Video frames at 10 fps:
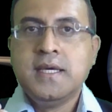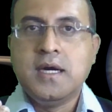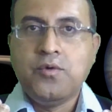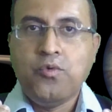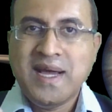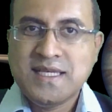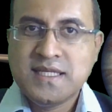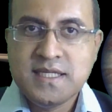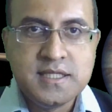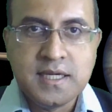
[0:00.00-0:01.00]
Why
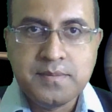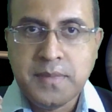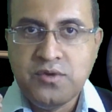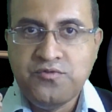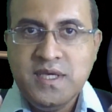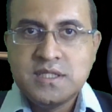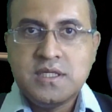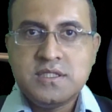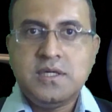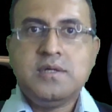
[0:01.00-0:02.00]
is it that my
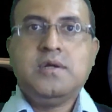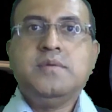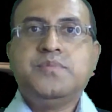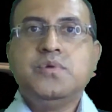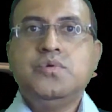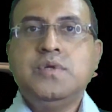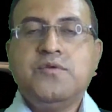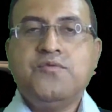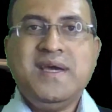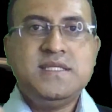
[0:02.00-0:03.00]
visas are not approved,
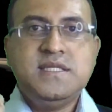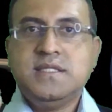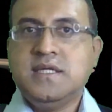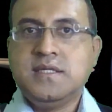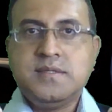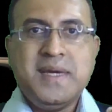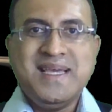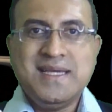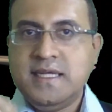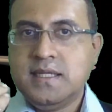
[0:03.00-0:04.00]
and why is it that my
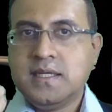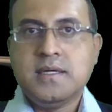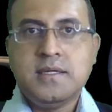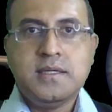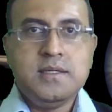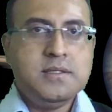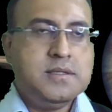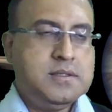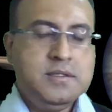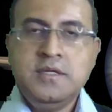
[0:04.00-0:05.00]
green card
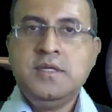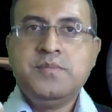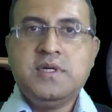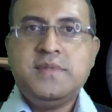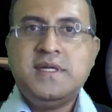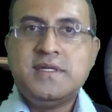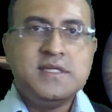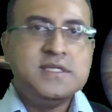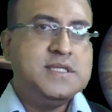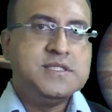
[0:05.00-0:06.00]
or permanent
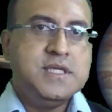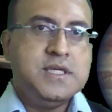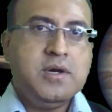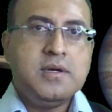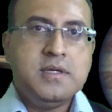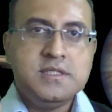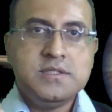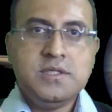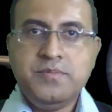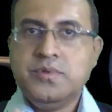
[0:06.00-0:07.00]
residency card is
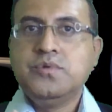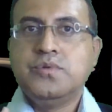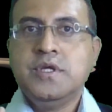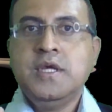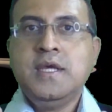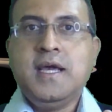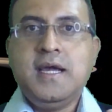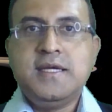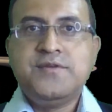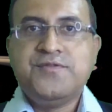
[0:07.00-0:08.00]
not approved?
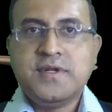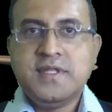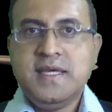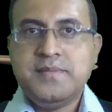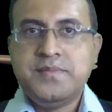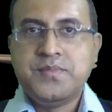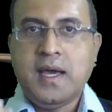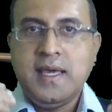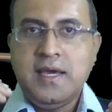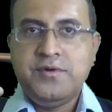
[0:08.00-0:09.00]
And for them,
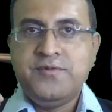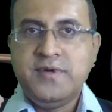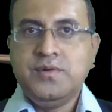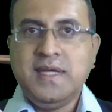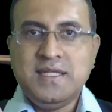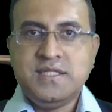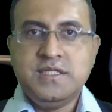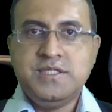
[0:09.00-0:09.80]
I have a very good answer